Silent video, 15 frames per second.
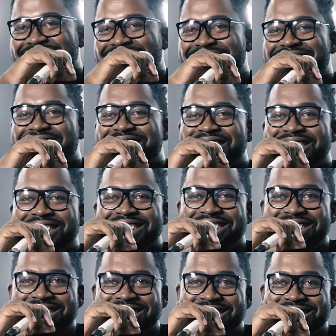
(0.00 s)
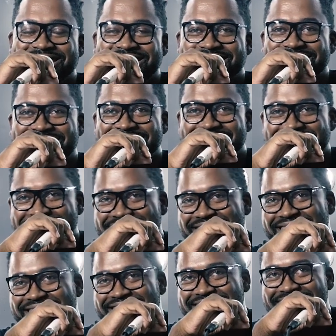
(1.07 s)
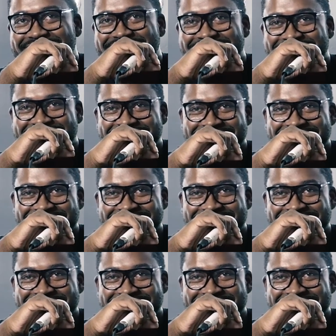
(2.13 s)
Amber Rose slut walk.